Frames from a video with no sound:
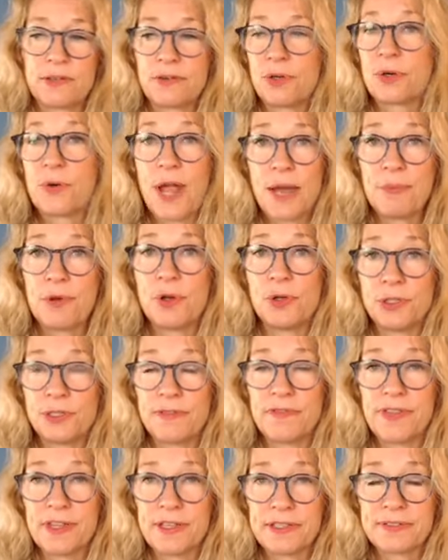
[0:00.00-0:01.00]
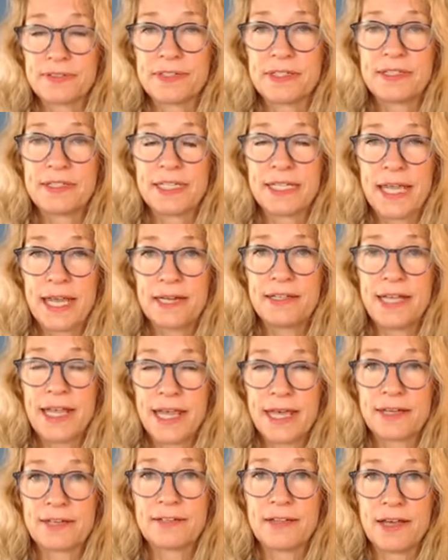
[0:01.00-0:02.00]
grab hold of this, to get a
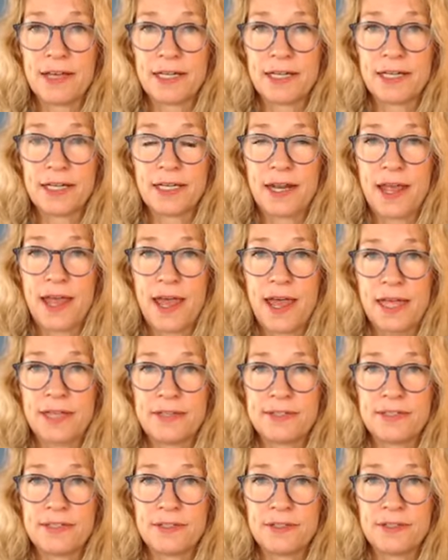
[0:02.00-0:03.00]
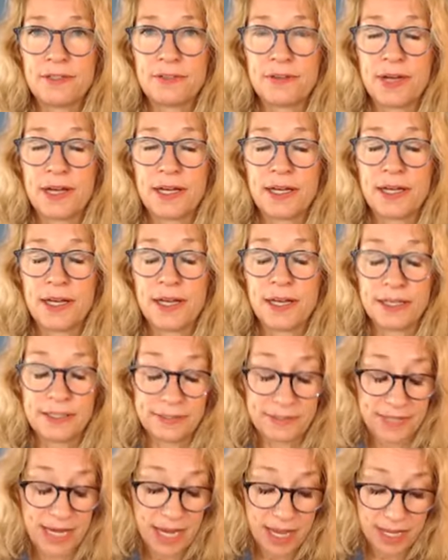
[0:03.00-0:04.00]
handle on it, and to
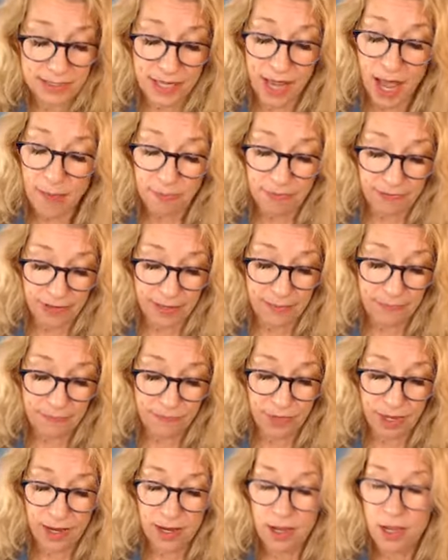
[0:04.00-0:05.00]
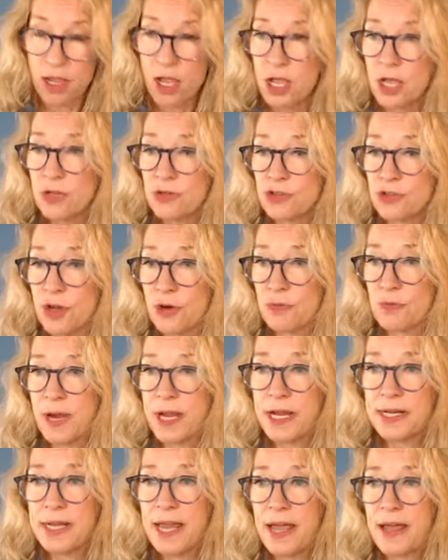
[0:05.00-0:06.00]
stay on top of it. So
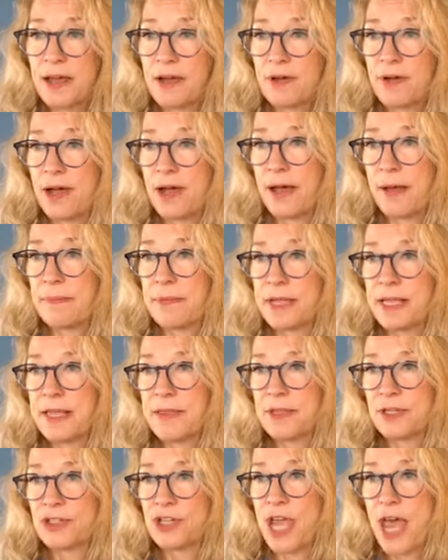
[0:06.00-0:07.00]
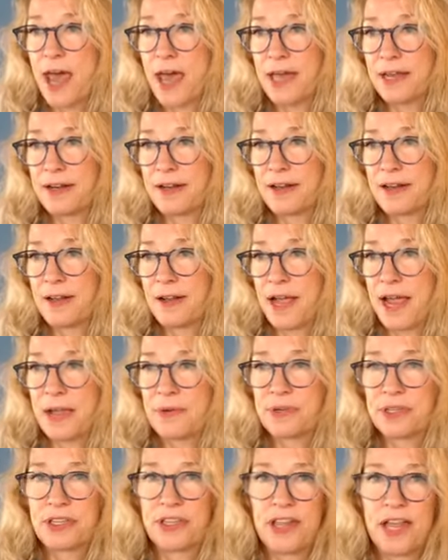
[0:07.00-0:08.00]
right now in the chat, I
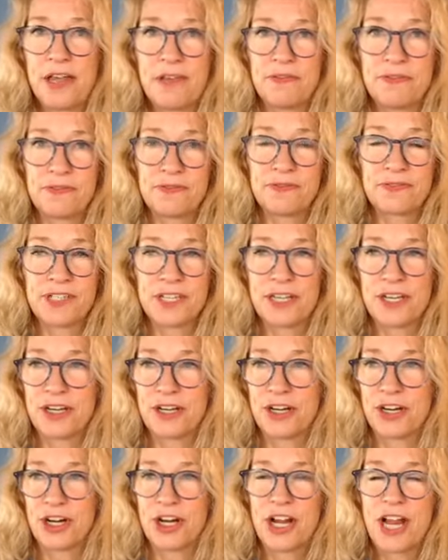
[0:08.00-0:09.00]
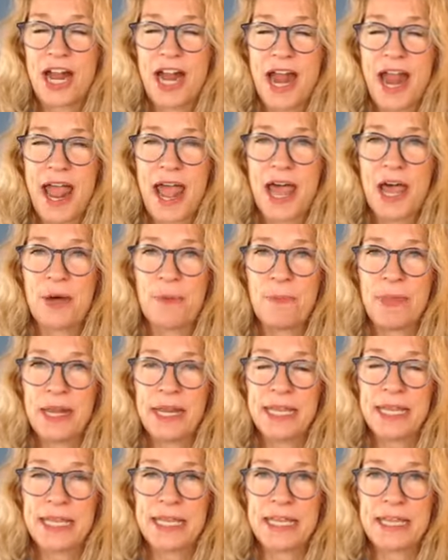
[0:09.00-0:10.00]
would love to hear how
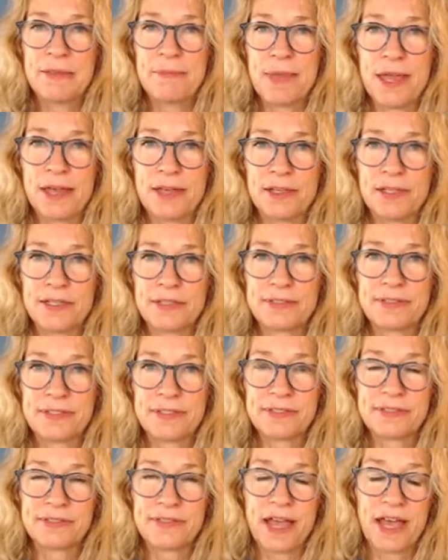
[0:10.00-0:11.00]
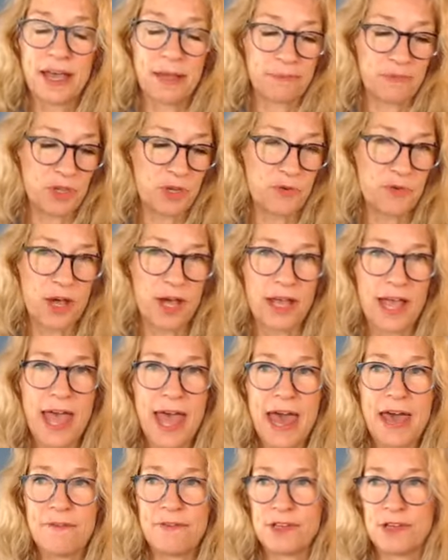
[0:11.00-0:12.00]
many emails you all
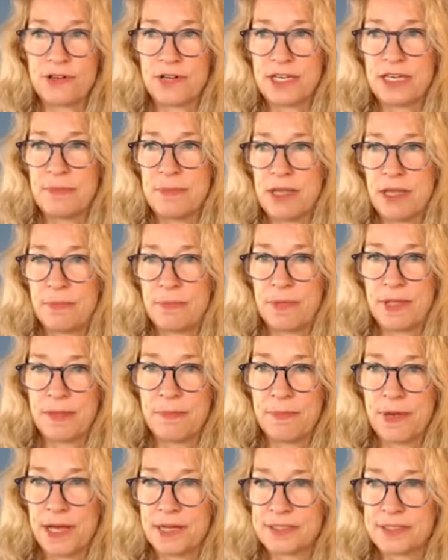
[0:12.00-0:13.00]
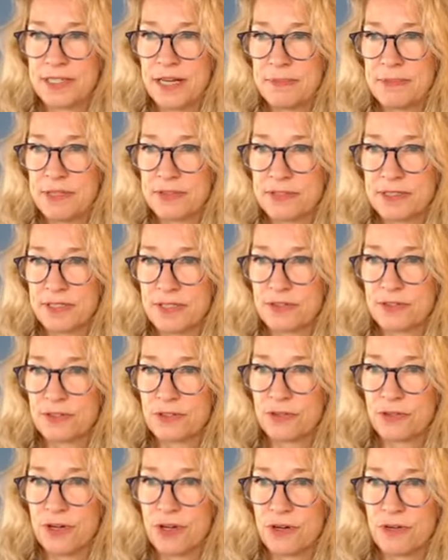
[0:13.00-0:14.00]
have in your email inbox. And I'm just going to
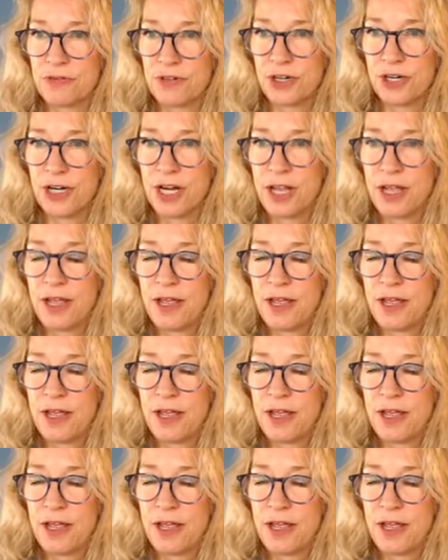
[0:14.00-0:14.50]
scoot over